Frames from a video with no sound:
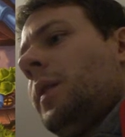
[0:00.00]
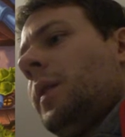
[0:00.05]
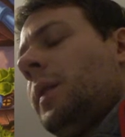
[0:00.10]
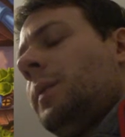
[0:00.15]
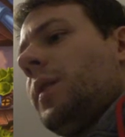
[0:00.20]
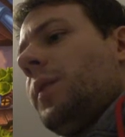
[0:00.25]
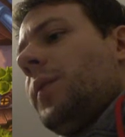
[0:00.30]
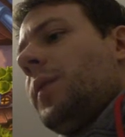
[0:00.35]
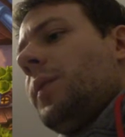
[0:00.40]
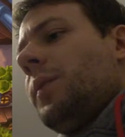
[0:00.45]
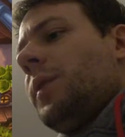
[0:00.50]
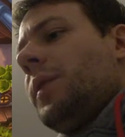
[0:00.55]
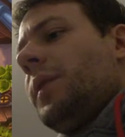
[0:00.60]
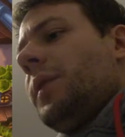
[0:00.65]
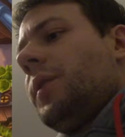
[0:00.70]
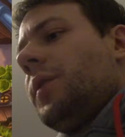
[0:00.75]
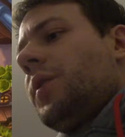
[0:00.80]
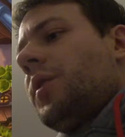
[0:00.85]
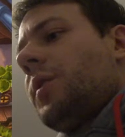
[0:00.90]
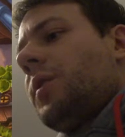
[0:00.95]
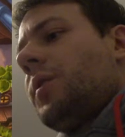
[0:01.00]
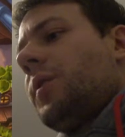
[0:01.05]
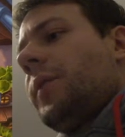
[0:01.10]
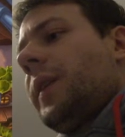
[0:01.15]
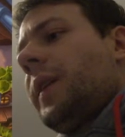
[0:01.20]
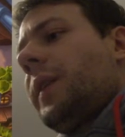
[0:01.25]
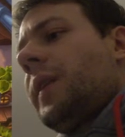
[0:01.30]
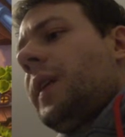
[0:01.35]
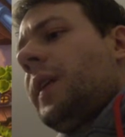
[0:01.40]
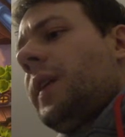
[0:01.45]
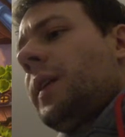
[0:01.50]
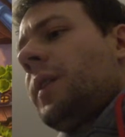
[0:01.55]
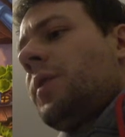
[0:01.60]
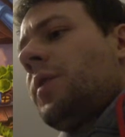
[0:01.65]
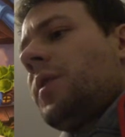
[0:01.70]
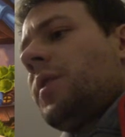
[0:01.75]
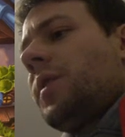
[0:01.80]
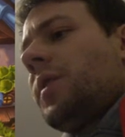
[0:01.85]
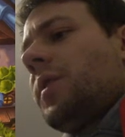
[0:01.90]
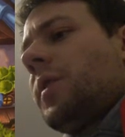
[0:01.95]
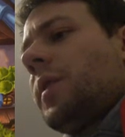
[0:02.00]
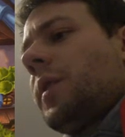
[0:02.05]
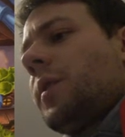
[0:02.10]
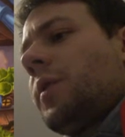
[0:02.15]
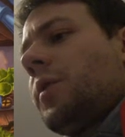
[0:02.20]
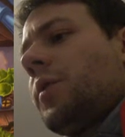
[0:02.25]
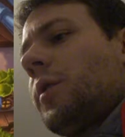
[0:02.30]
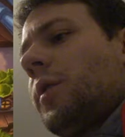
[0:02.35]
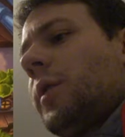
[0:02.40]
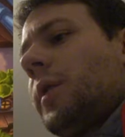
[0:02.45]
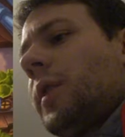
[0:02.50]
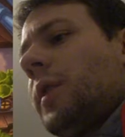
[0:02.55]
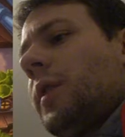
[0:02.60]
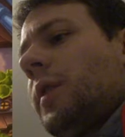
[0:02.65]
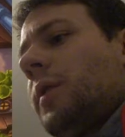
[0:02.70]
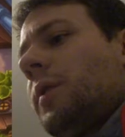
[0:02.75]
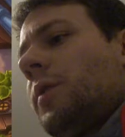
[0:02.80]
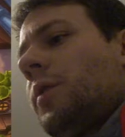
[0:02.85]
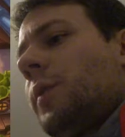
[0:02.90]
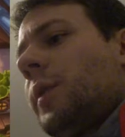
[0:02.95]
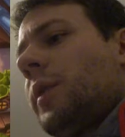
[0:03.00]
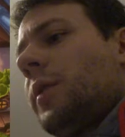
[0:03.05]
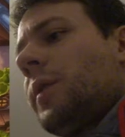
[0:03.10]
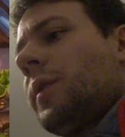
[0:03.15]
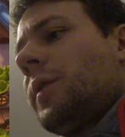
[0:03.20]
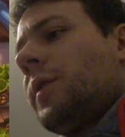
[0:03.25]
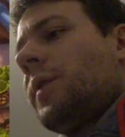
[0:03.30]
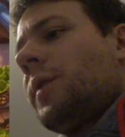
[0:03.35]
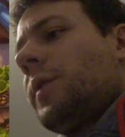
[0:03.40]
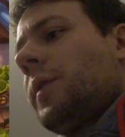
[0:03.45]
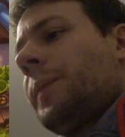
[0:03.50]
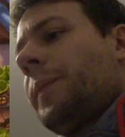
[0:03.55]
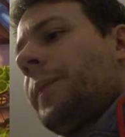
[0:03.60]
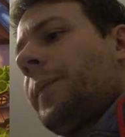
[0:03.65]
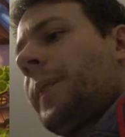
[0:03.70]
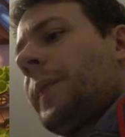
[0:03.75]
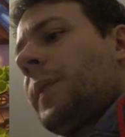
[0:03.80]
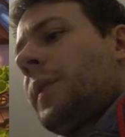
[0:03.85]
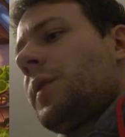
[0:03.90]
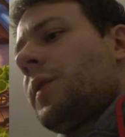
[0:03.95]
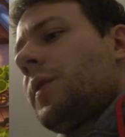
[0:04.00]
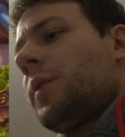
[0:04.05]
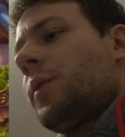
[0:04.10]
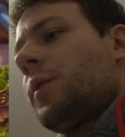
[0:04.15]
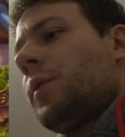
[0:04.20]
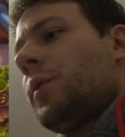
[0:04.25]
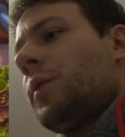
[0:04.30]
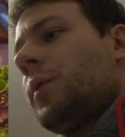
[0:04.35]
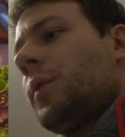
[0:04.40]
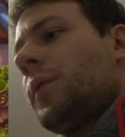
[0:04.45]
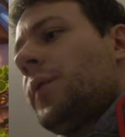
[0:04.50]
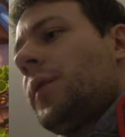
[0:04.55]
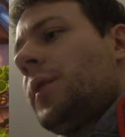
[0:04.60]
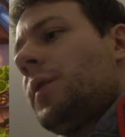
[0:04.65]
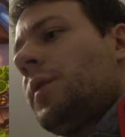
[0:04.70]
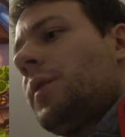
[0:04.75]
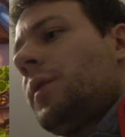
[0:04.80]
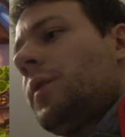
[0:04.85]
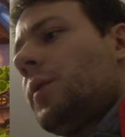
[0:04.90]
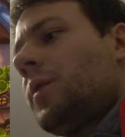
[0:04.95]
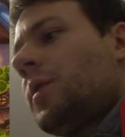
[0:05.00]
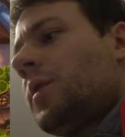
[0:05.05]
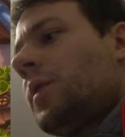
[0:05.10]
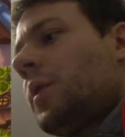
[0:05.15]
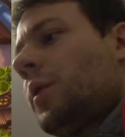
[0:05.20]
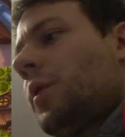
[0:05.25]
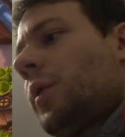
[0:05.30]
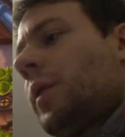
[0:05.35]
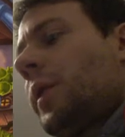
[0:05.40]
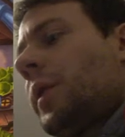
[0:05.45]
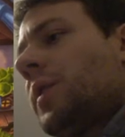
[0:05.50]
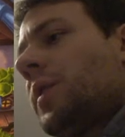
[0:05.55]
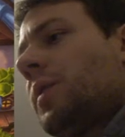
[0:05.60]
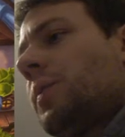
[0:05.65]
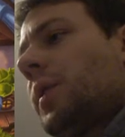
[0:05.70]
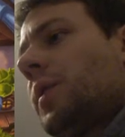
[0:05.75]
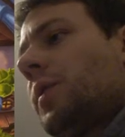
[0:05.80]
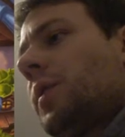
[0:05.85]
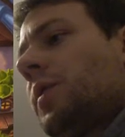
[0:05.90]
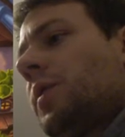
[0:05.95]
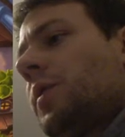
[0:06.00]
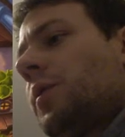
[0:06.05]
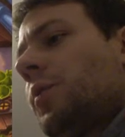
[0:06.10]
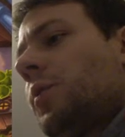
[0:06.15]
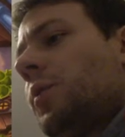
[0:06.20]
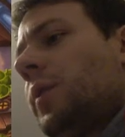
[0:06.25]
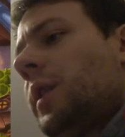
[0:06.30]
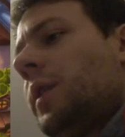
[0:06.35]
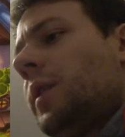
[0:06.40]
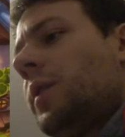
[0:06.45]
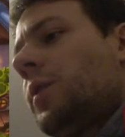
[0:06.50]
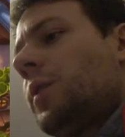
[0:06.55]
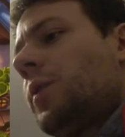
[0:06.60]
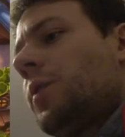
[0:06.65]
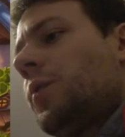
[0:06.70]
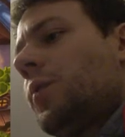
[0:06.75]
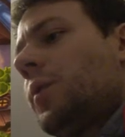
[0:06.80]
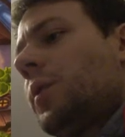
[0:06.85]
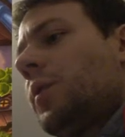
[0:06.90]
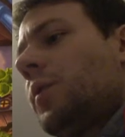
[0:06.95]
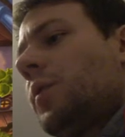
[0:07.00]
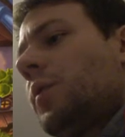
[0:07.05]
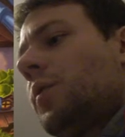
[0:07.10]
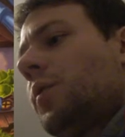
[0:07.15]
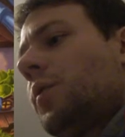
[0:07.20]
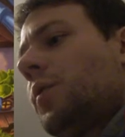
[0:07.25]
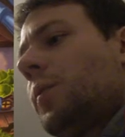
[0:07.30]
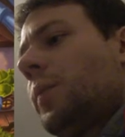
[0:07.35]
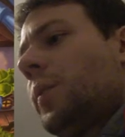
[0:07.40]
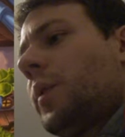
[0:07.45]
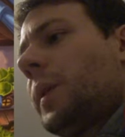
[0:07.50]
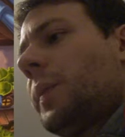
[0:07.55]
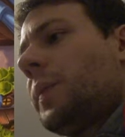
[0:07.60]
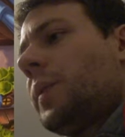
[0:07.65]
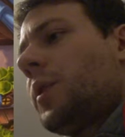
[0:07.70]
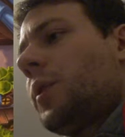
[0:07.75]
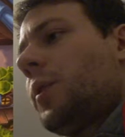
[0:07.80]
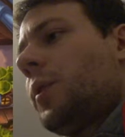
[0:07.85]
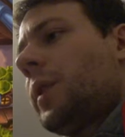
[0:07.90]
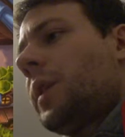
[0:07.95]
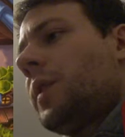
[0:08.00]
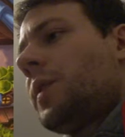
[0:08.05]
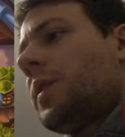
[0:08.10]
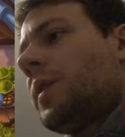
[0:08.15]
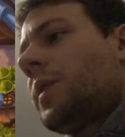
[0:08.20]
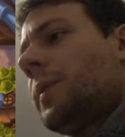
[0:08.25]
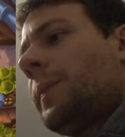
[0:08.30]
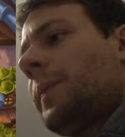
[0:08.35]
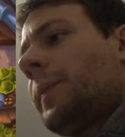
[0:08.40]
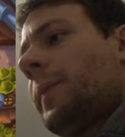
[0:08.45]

Give him the initiative. I think I just start drawing here, to be honest. So first use coins, because you really don't want to prep the points.